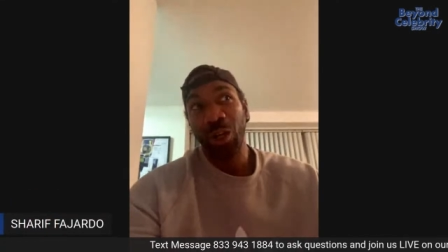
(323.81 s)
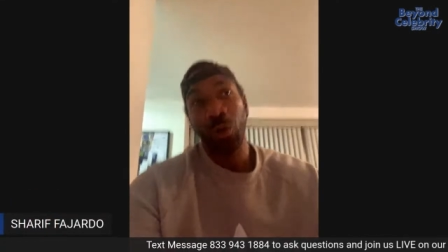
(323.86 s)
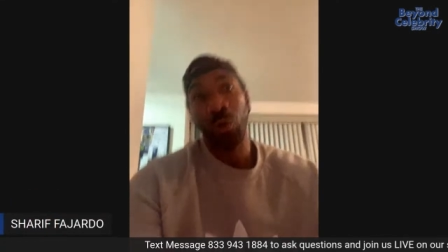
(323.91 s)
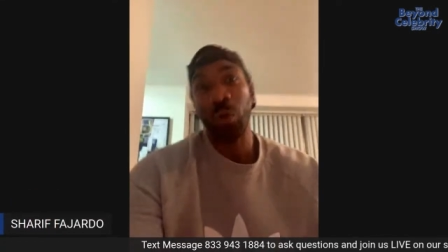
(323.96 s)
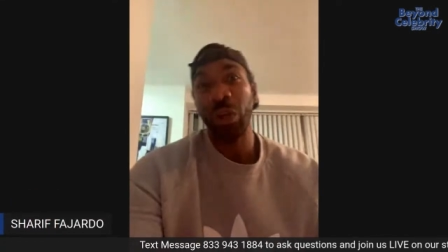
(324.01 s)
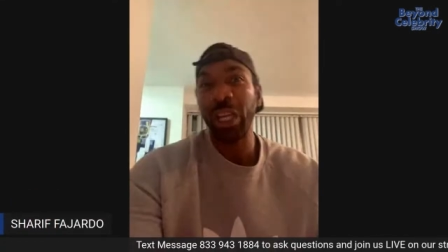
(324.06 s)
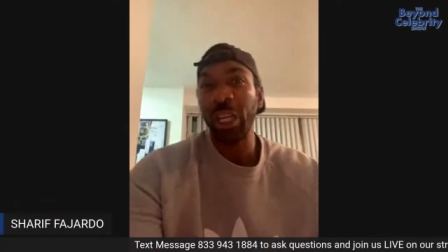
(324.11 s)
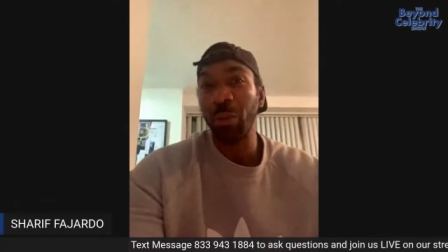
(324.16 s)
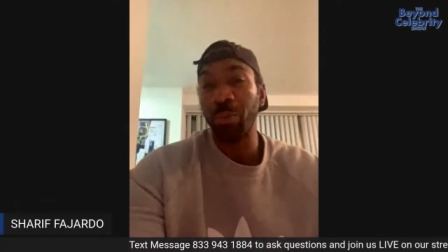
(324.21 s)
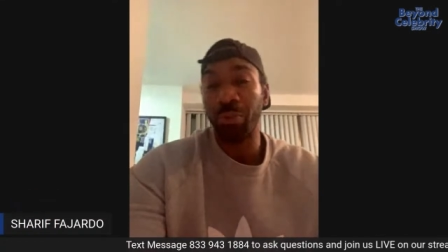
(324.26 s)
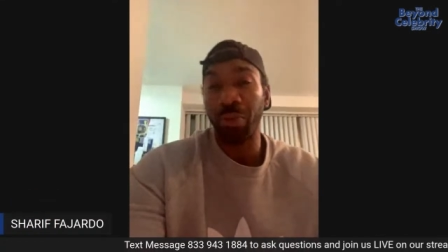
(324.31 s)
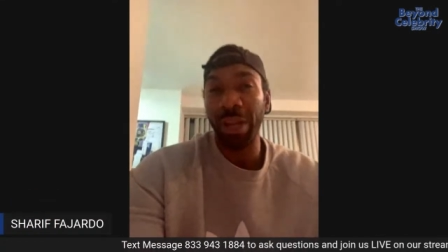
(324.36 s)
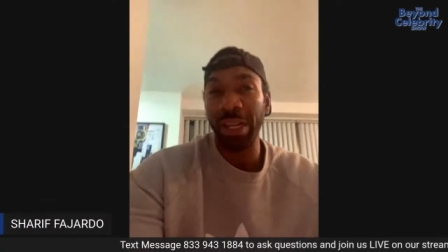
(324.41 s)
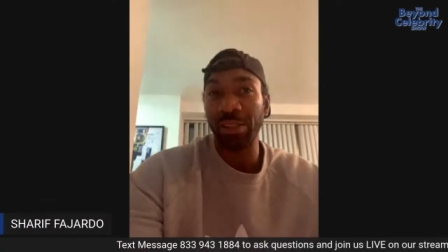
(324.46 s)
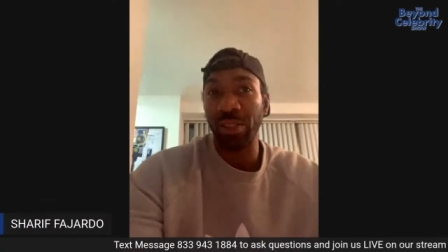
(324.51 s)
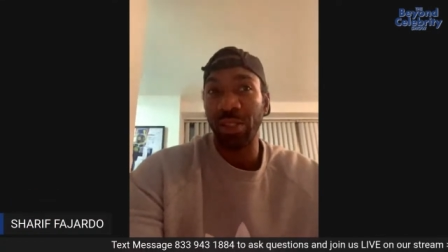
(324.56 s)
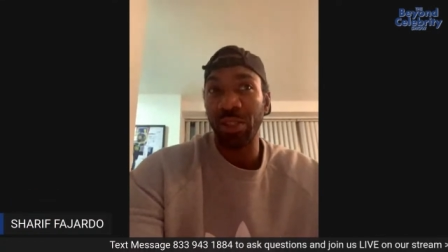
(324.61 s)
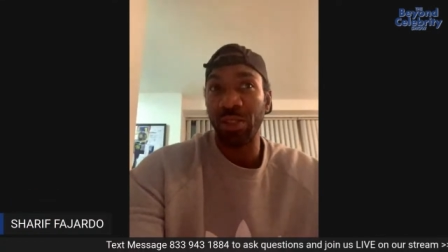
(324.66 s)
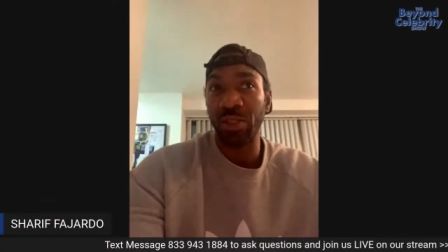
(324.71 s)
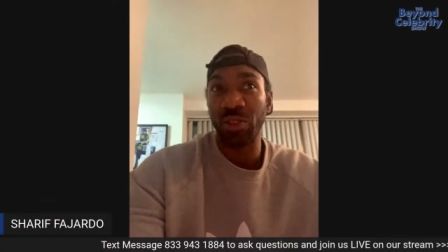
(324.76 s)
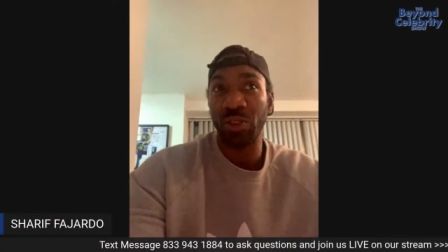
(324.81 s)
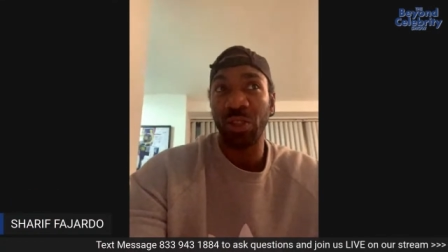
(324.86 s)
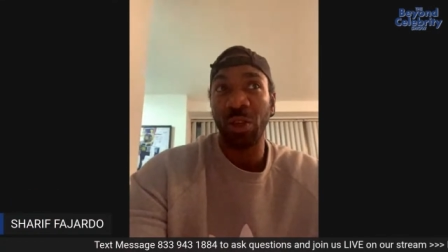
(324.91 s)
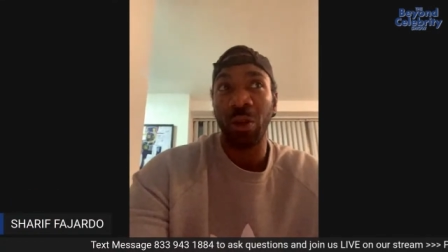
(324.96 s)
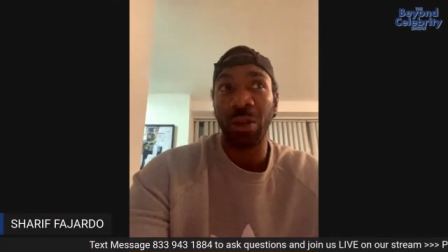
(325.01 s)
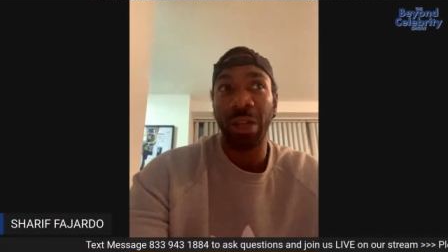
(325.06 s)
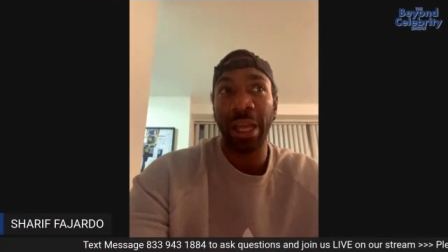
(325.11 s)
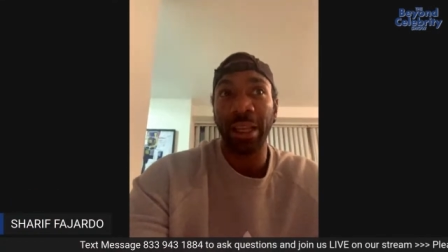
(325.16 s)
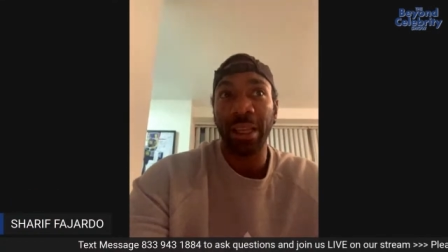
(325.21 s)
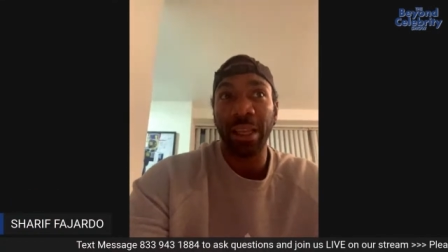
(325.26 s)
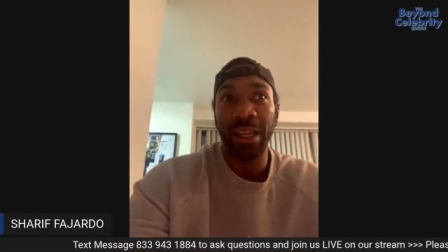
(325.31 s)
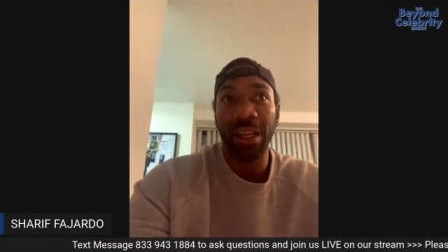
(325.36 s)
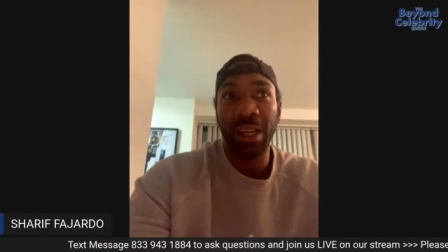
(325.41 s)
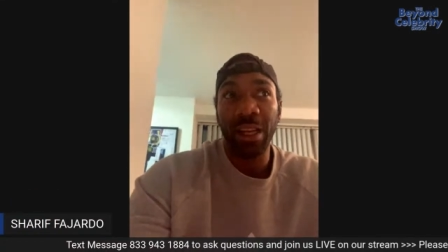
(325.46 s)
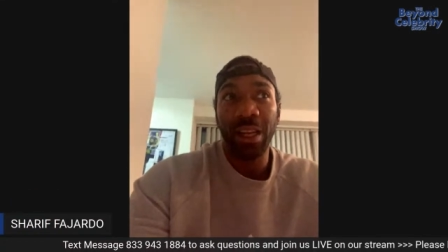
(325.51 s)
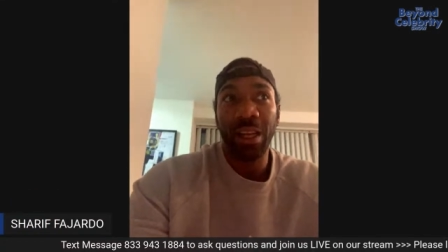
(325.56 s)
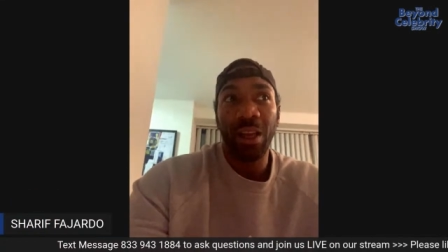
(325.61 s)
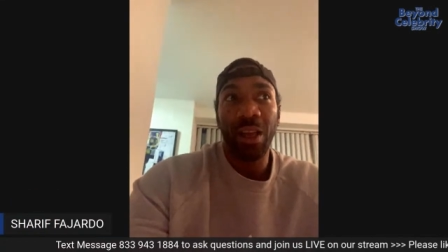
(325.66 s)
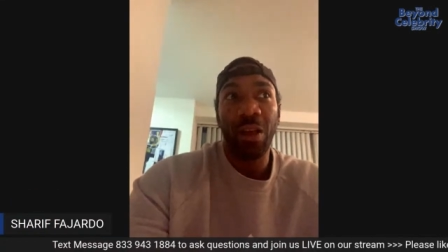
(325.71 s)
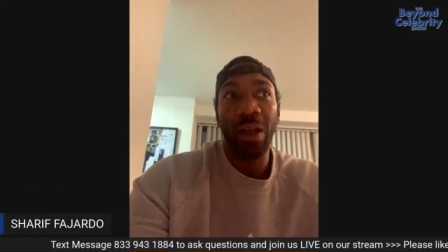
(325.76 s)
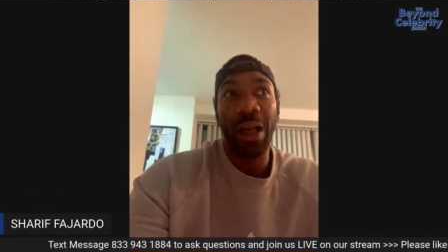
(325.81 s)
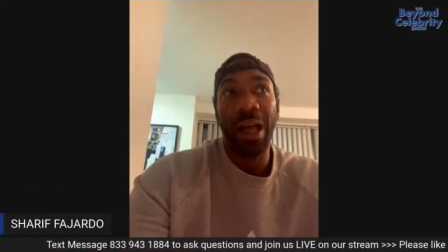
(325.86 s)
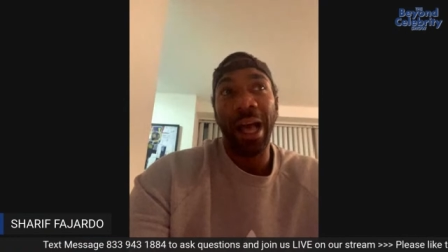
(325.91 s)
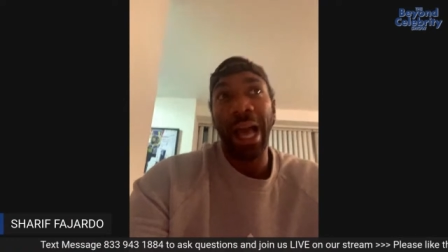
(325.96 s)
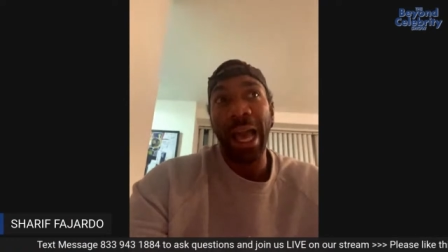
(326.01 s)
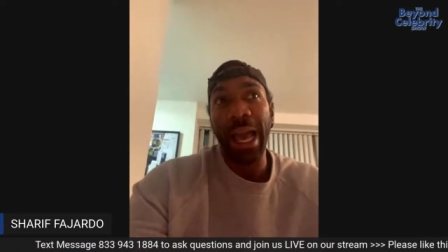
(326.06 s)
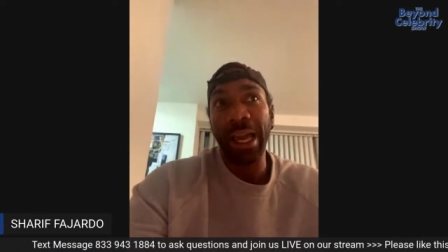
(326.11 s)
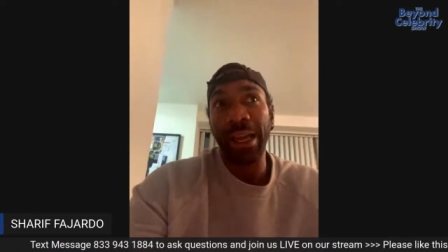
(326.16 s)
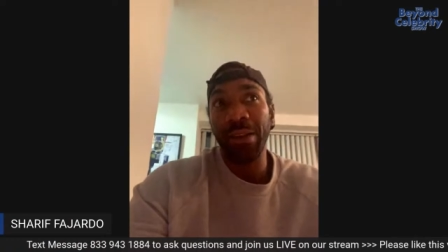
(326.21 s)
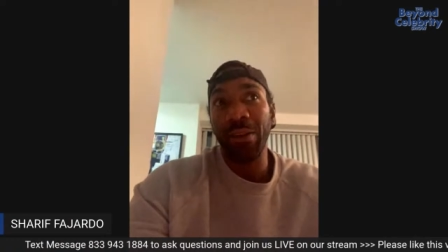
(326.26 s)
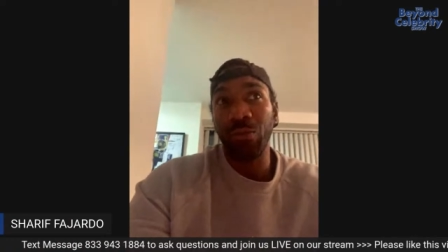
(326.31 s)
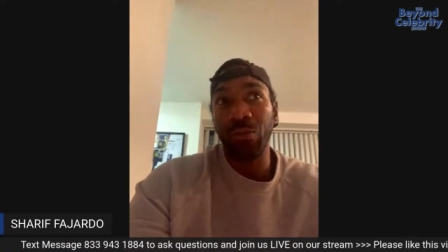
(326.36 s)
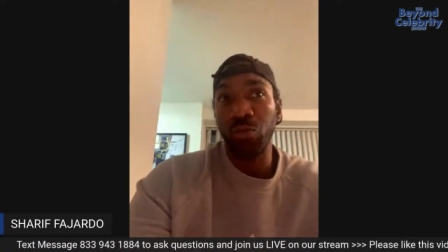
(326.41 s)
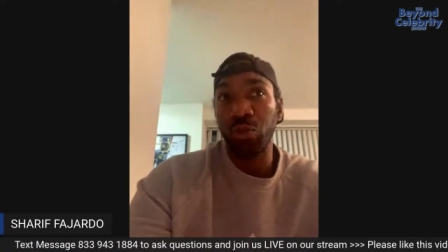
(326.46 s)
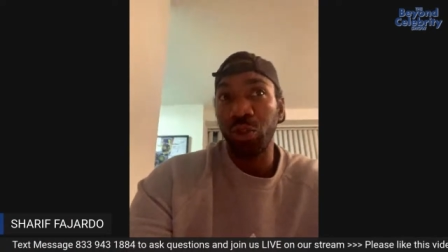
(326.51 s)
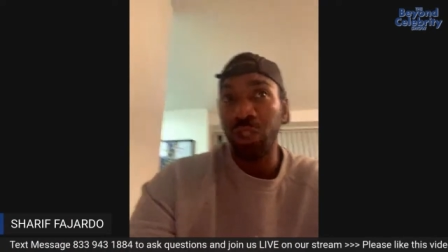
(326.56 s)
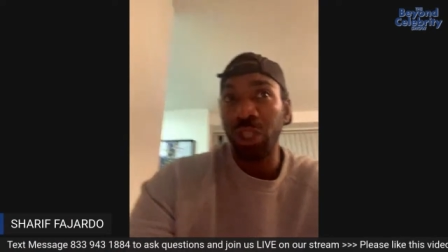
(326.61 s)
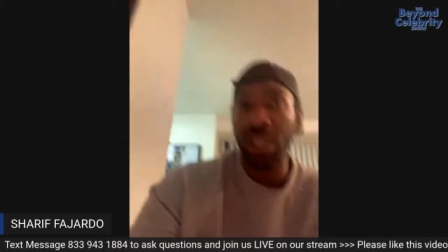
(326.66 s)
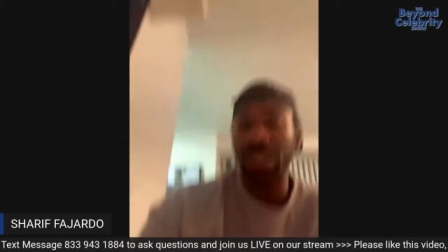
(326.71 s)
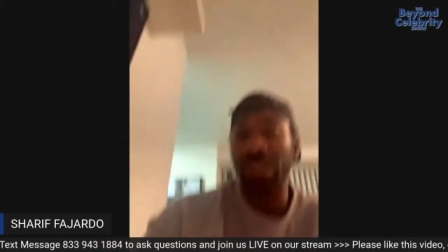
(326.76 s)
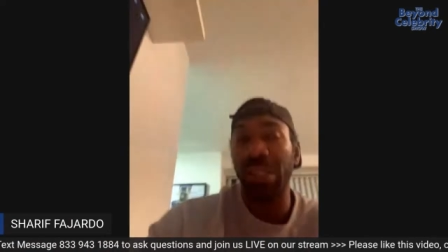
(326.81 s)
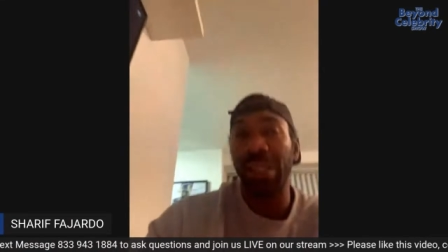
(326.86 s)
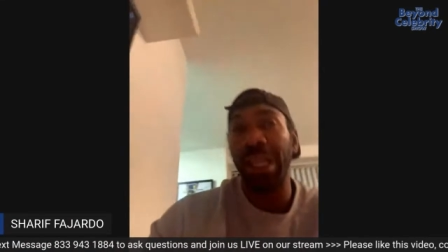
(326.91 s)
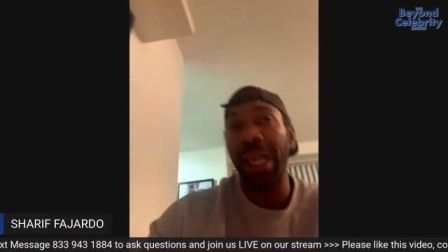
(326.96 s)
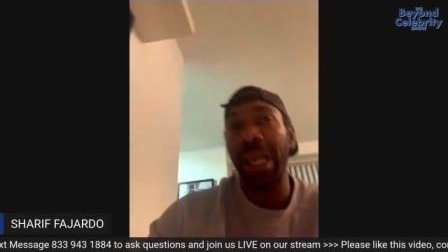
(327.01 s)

ring presses, and so like I took to